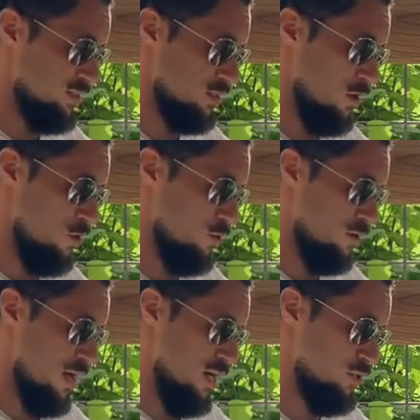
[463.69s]
So
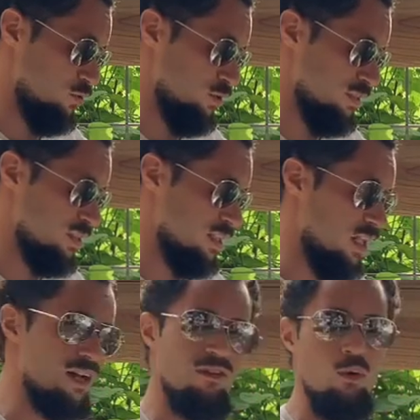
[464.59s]
you do see a
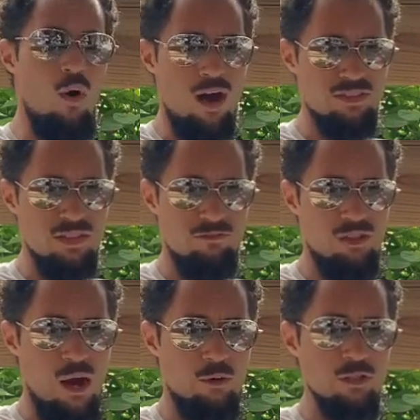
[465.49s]
lot of like wild
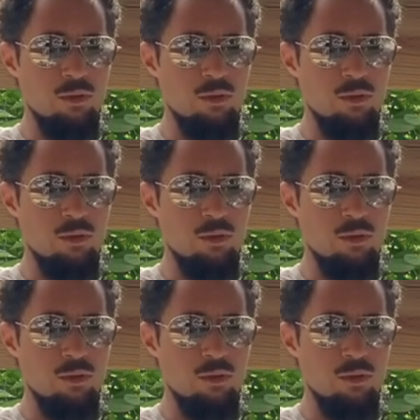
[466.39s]
sunflowers,